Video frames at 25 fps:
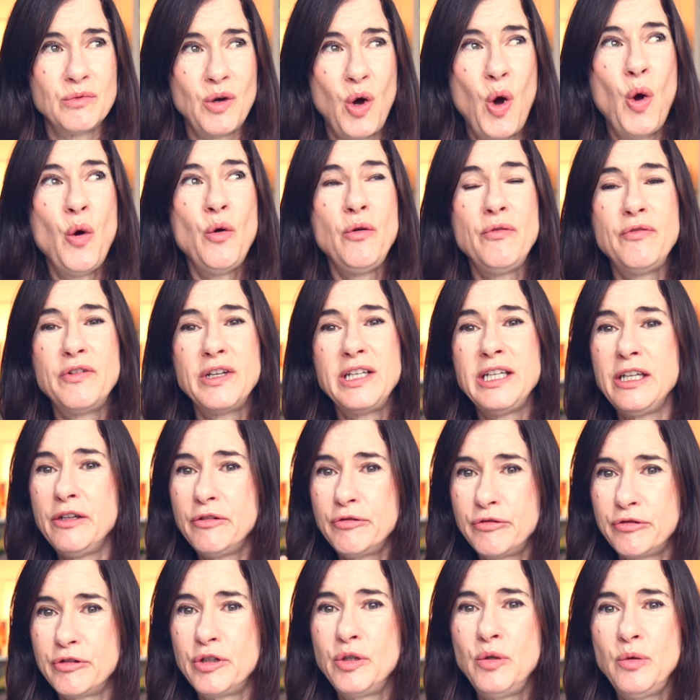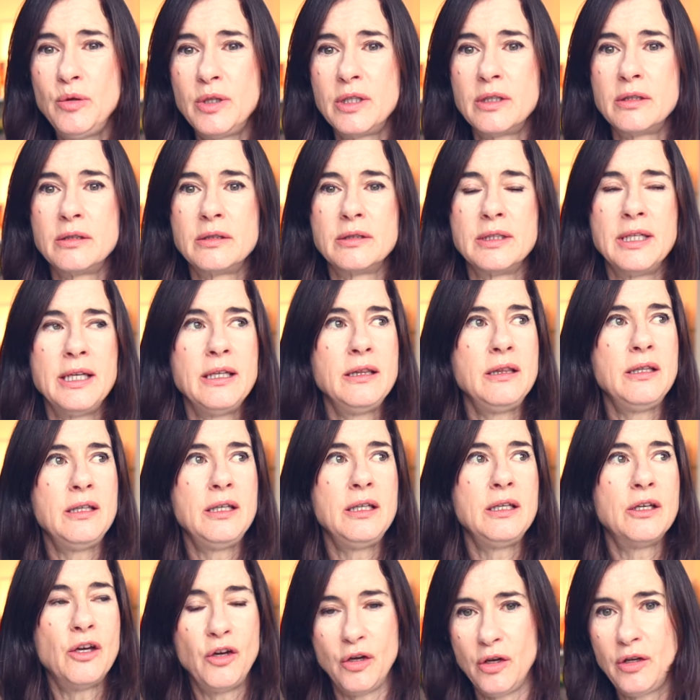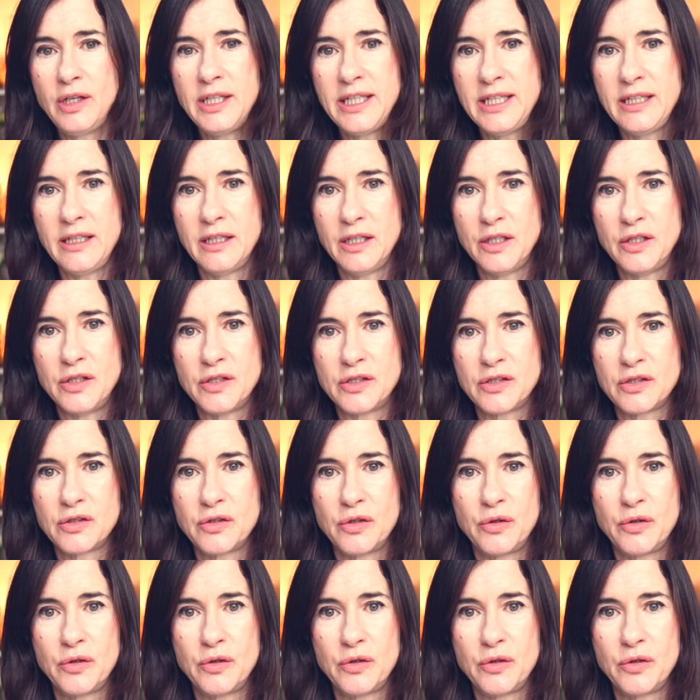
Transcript: overly frugal in the early years